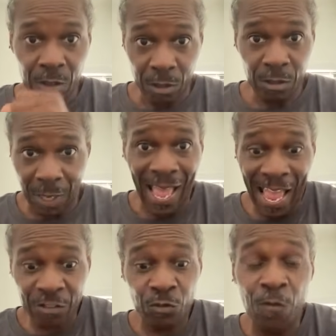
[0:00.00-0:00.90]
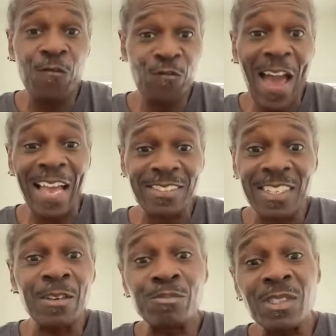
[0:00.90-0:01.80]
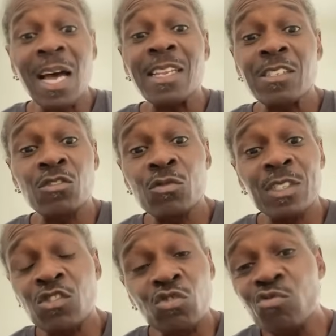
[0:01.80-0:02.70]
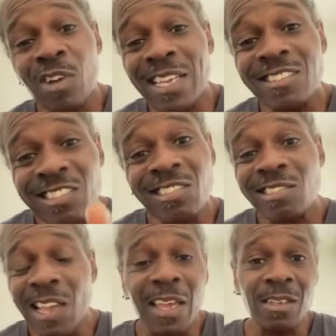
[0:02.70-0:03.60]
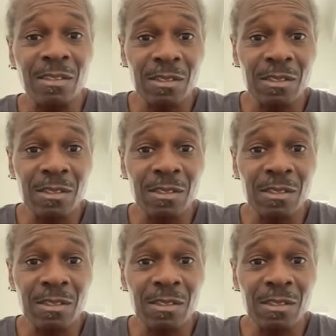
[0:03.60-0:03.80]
It's actual facts of them telling you that you ain't shit.